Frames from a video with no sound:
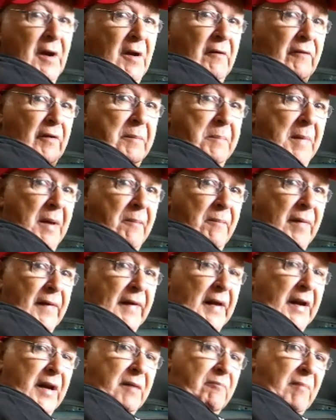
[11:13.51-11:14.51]
Remember
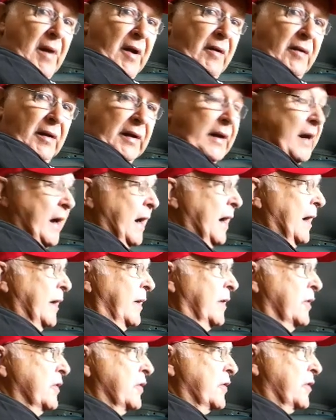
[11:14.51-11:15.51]
that in
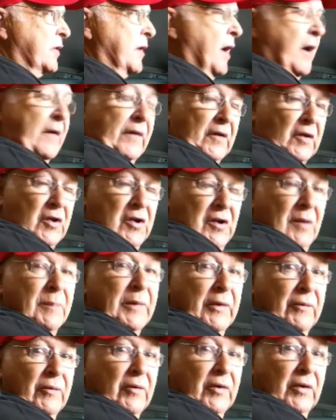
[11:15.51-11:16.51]
Motorkhanas, the
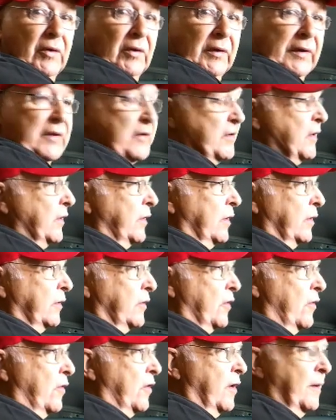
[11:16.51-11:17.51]
common rule is that your
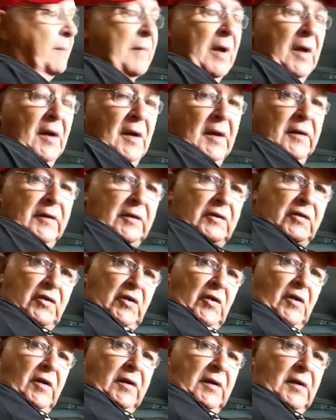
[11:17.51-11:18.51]
time does
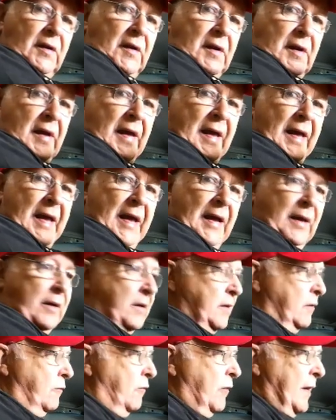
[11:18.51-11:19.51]
not
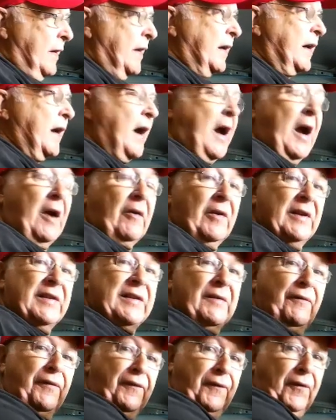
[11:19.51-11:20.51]
end when the car is
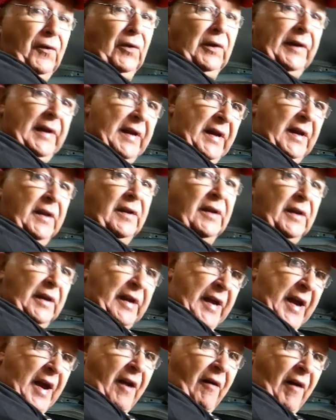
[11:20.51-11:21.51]
fully in the
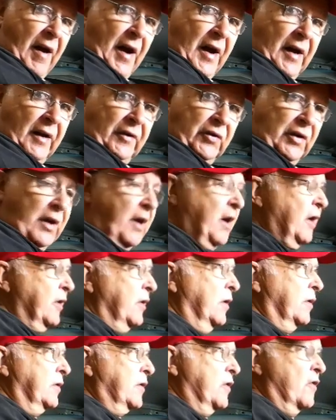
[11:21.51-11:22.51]
garage.
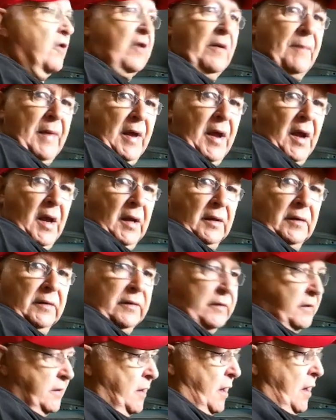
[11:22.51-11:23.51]
Your time
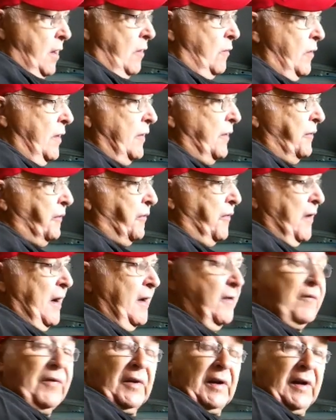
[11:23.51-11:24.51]
ends when the
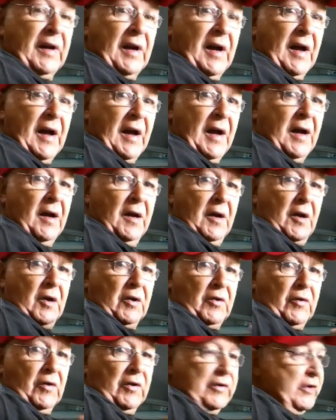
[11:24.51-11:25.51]
front of the car
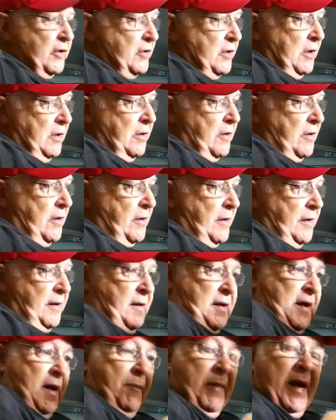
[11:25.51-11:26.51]
crosses a
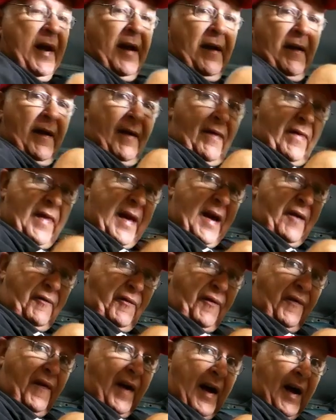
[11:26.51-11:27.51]
line about that
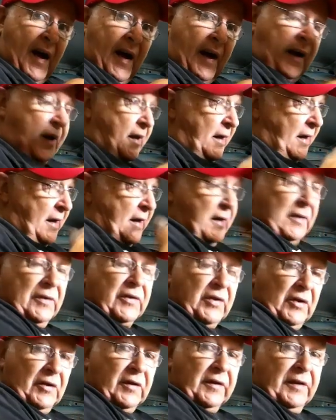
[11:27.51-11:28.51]
far
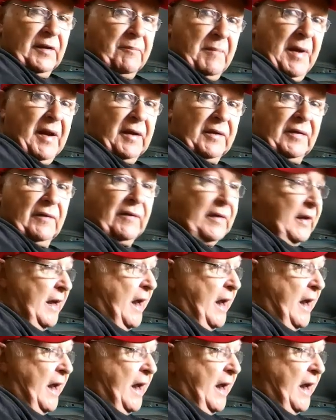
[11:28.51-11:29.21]
inside the mouth of the